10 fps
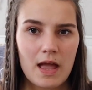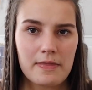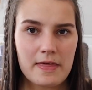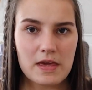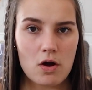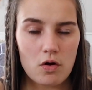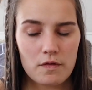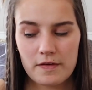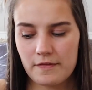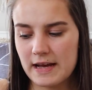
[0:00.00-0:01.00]
And then the
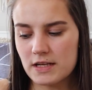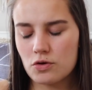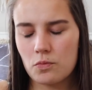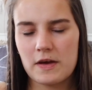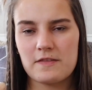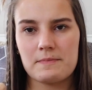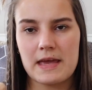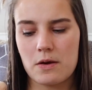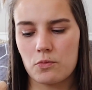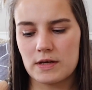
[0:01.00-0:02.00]
other thing I took with
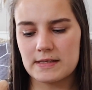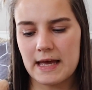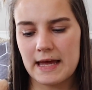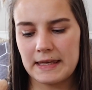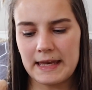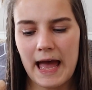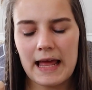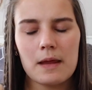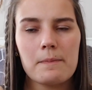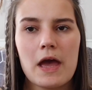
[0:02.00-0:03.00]
me was a
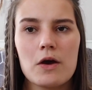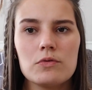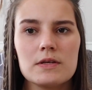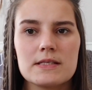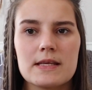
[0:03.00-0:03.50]
Nylabone.